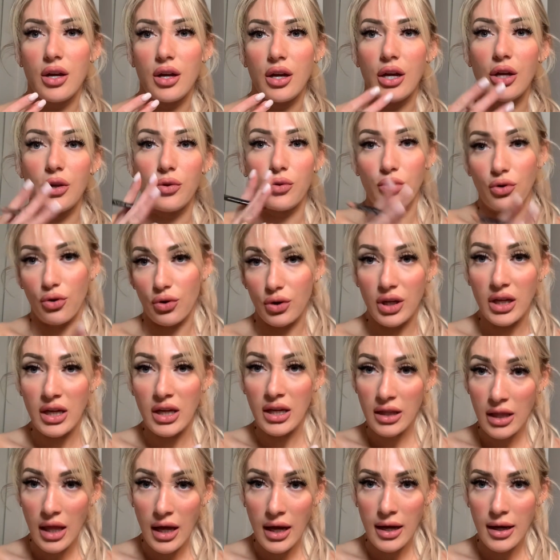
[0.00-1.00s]
it looking
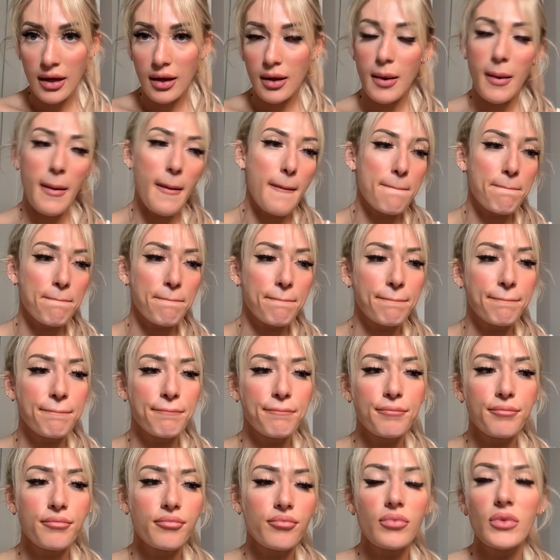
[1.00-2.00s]
like.
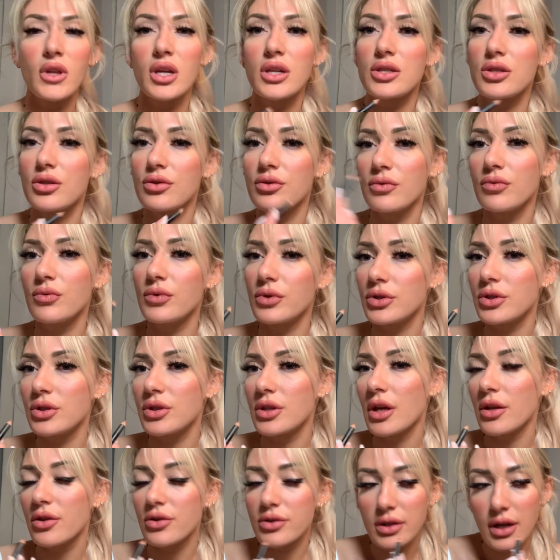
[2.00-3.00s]
So we'll do the
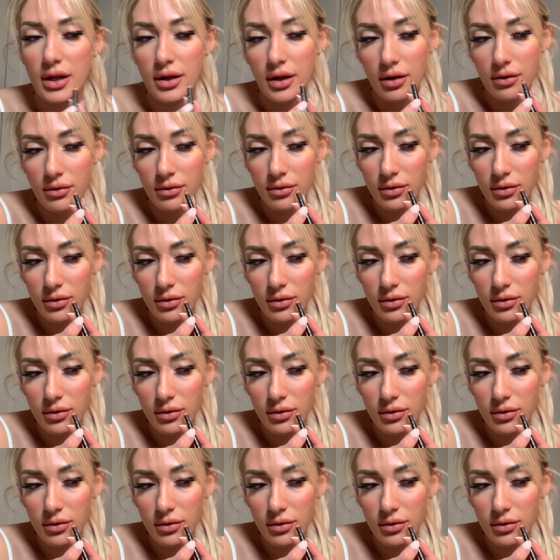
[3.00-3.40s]
other side now.